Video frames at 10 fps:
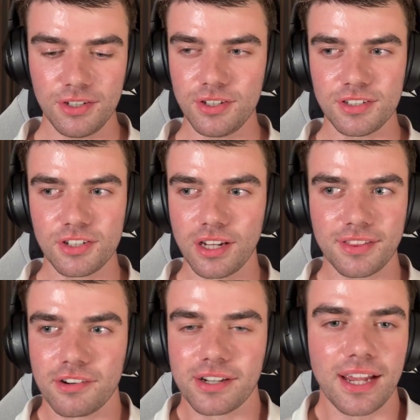It's not
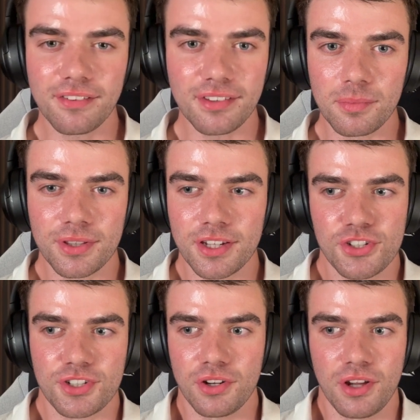like they're against it, but they
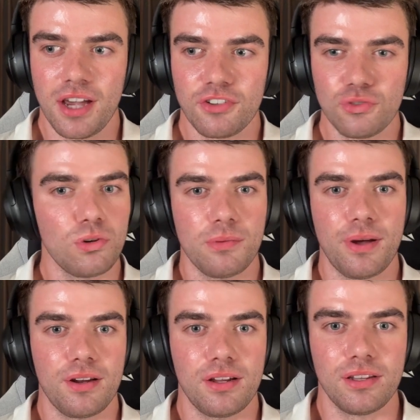just don't know how to talk
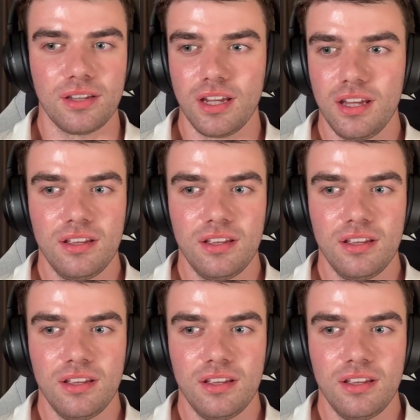about it.